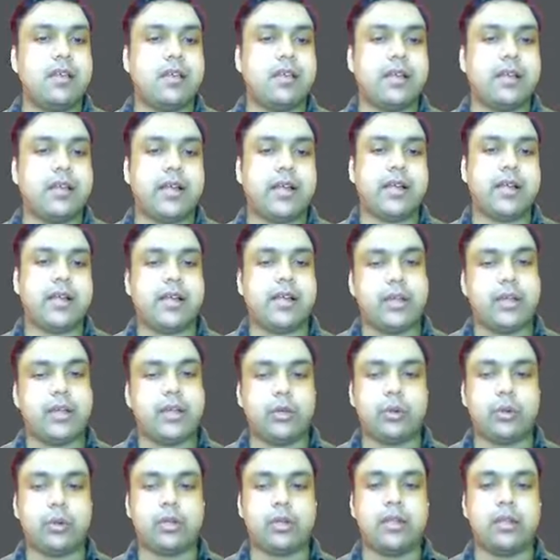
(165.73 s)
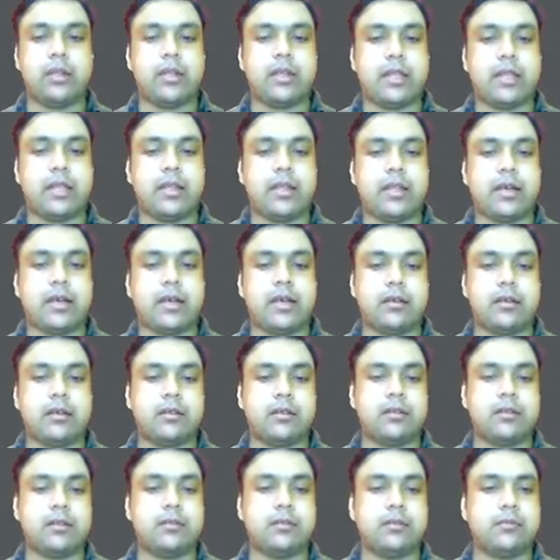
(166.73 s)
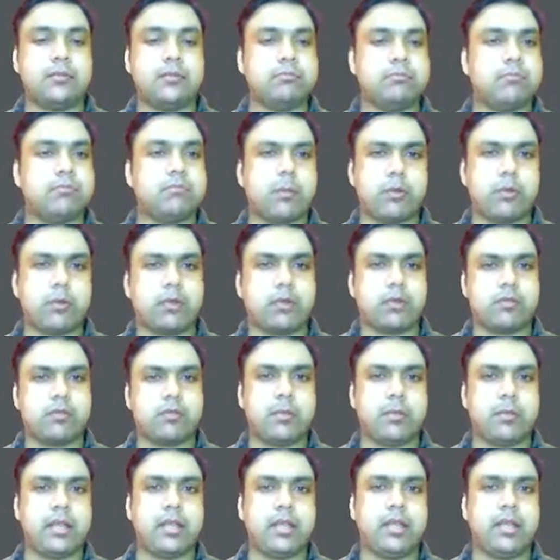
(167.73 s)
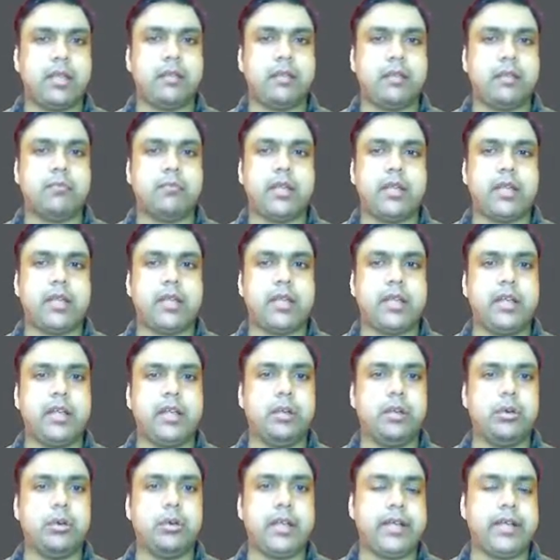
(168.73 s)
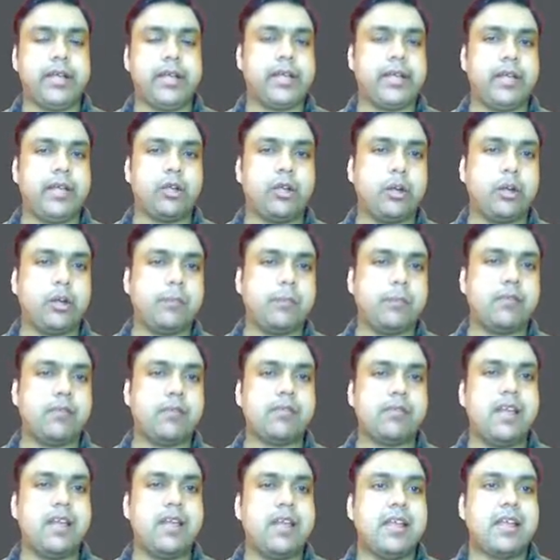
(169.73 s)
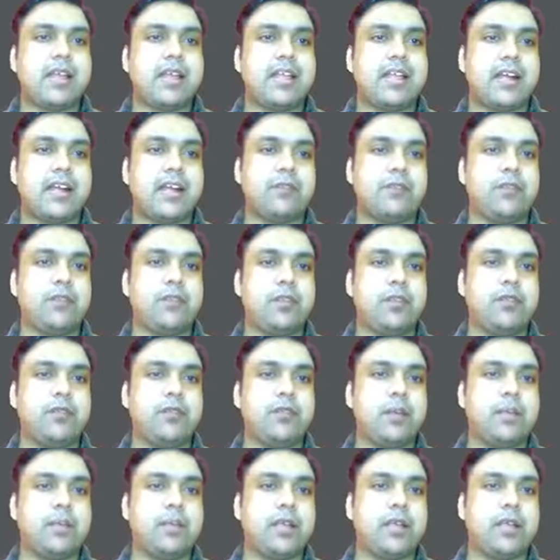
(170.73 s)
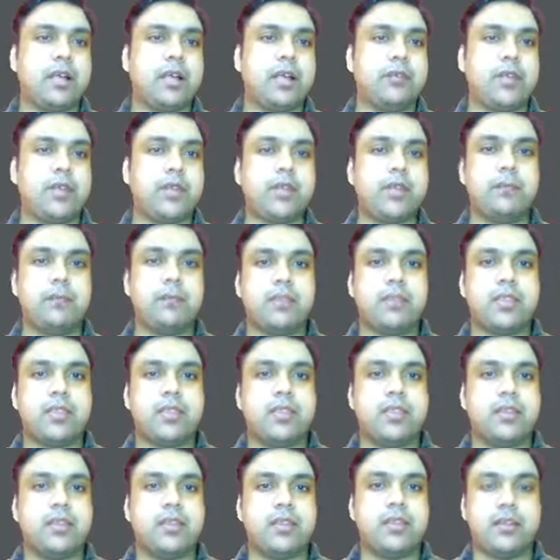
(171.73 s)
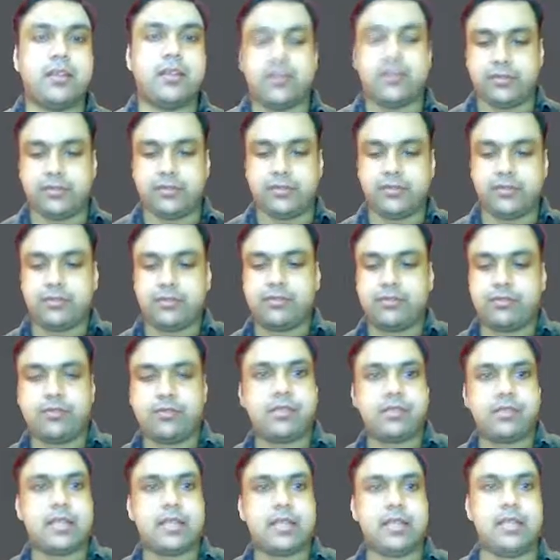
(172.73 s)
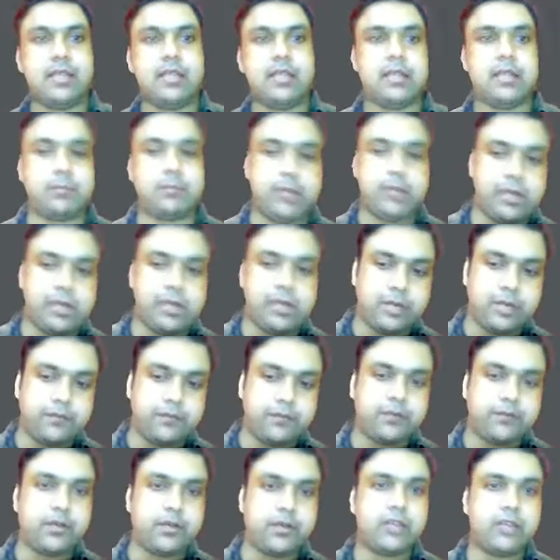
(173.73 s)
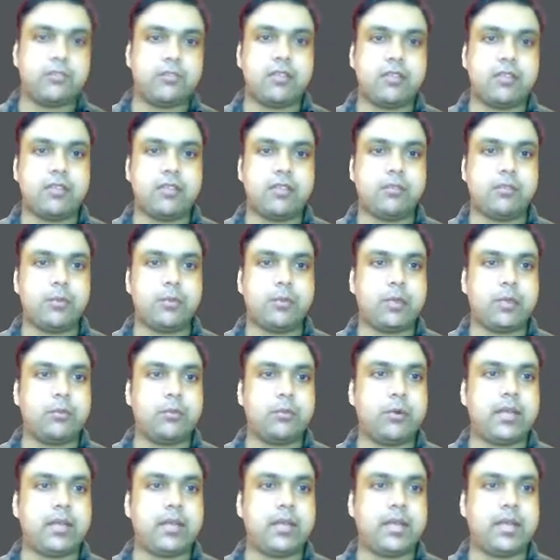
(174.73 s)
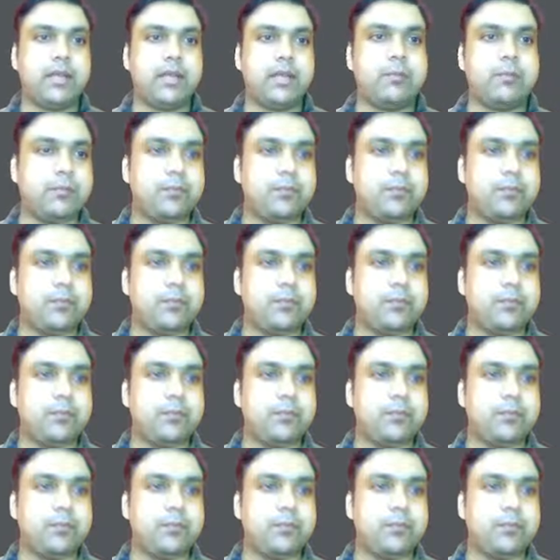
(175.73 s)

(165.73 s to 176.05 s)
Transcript: right? In total there are approximately 18 to 19 topics that we will be covering. Just a second, let me refresh this one more time.